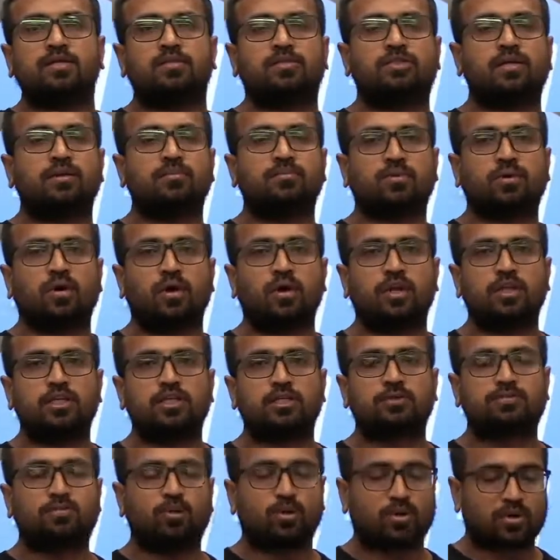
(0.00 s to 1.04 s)
Jim
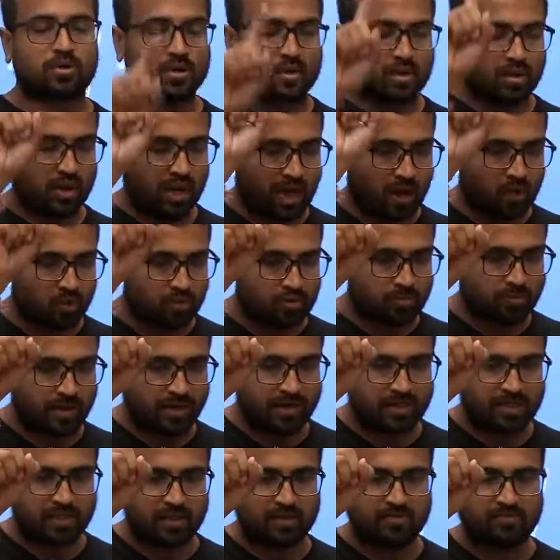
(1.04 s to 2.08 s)
Collins' book, How the
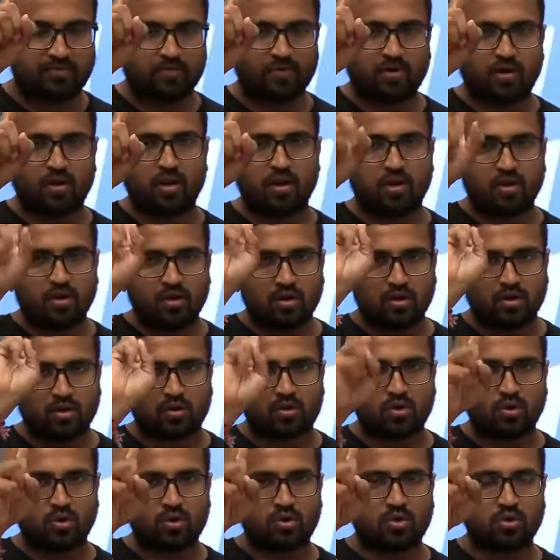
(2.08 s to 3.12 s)
Mighty Fall,
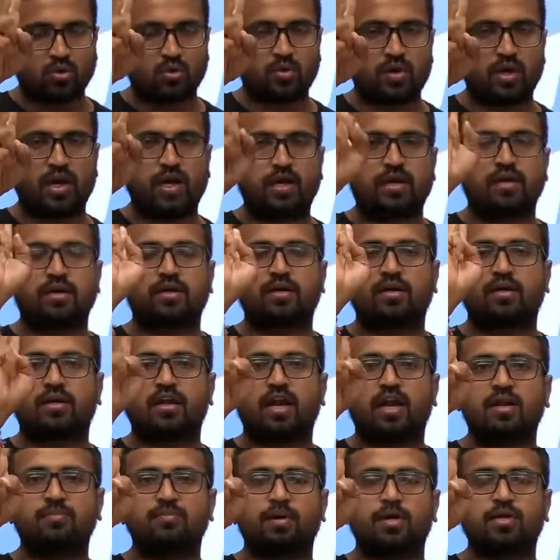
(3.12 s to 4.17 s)
Good to Great,
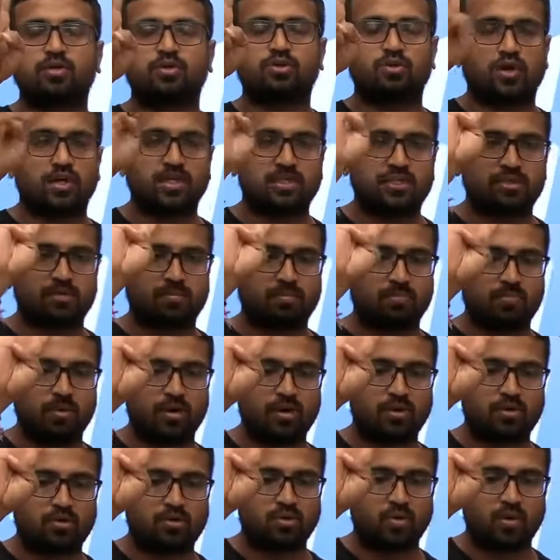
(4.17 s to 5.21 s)
Great by Choice,
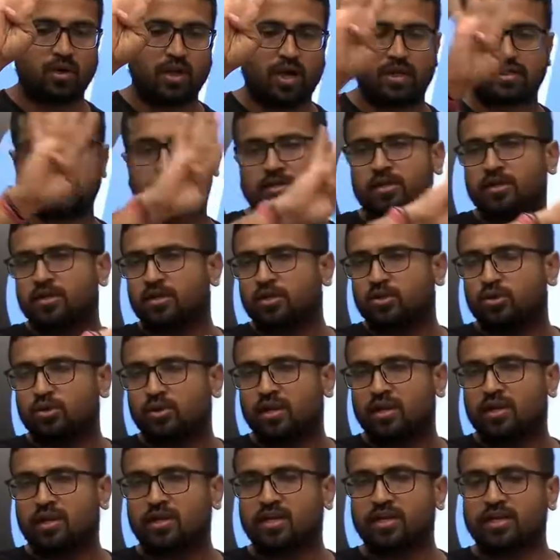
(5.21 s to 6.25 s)
Built to Last. You
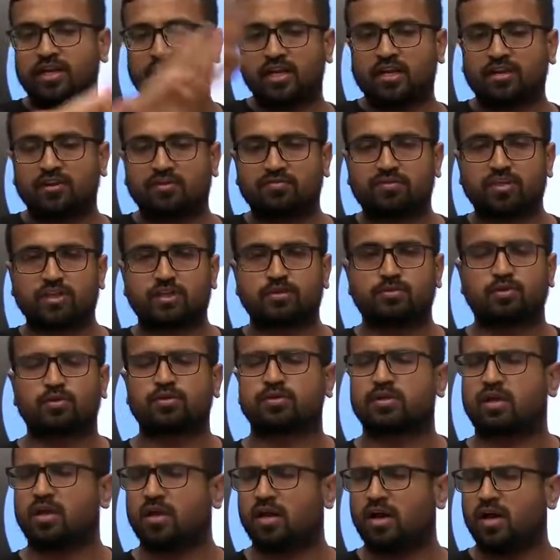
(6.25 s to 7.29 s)
can read any of these
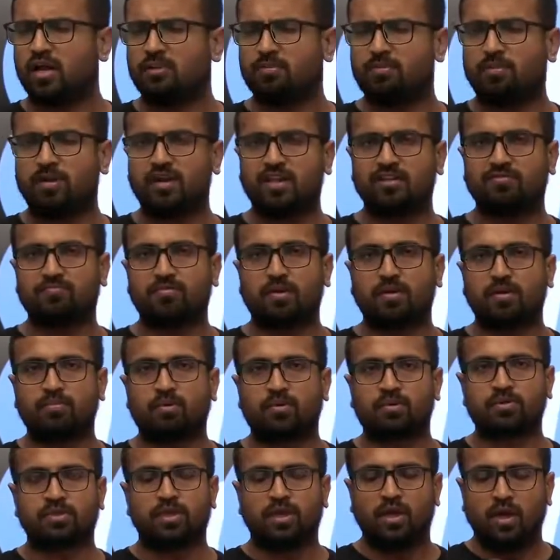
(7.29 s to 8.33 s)
books. Unbelievable
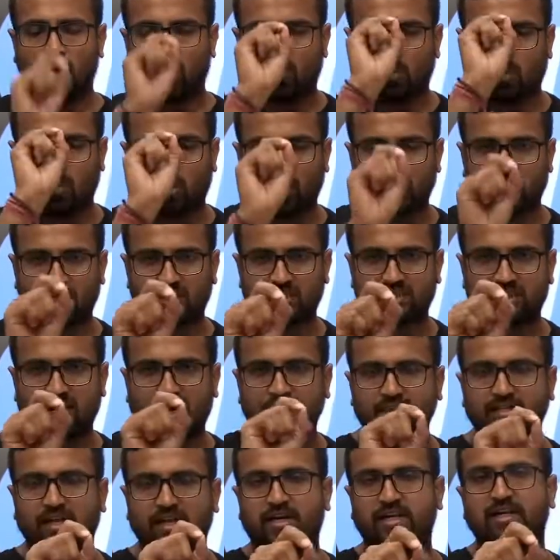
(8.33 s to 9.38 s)
books. What is
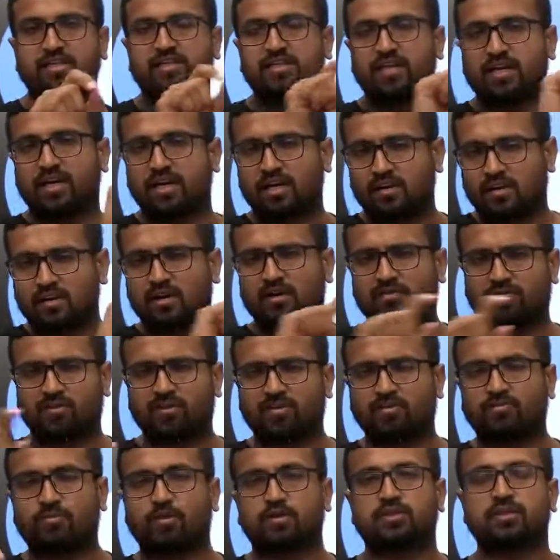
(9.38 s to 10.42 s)
that he has written in one
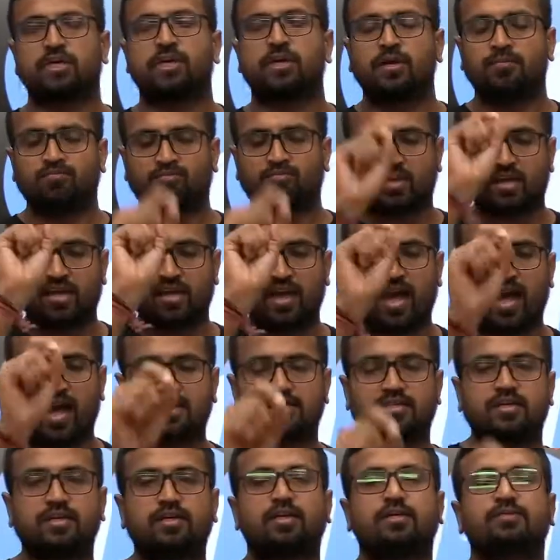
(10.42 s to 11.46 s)
of the books? He
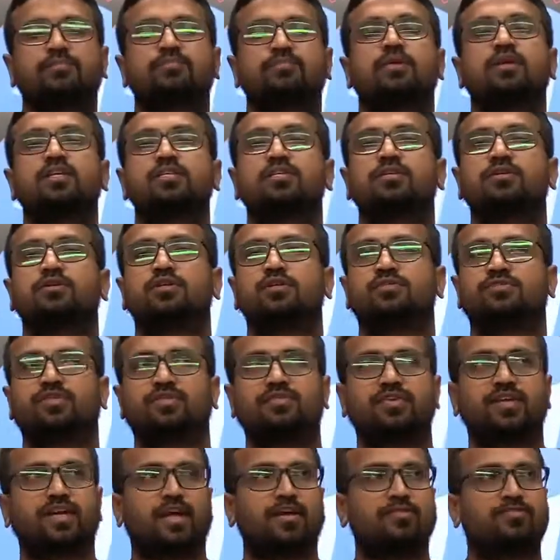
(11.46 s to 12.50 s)
has written, listen to this
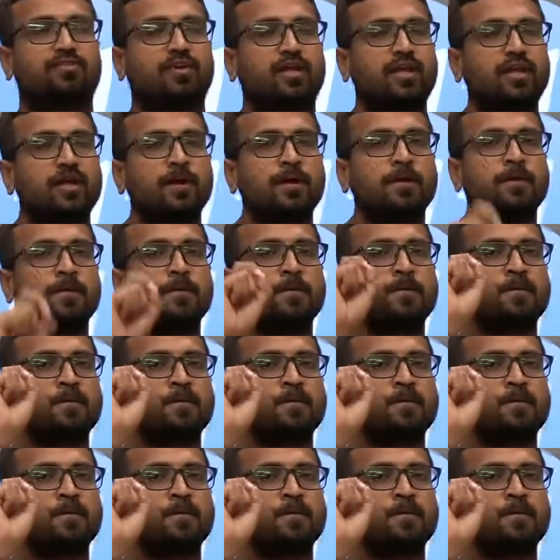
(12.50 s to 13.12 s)
very, very carefully,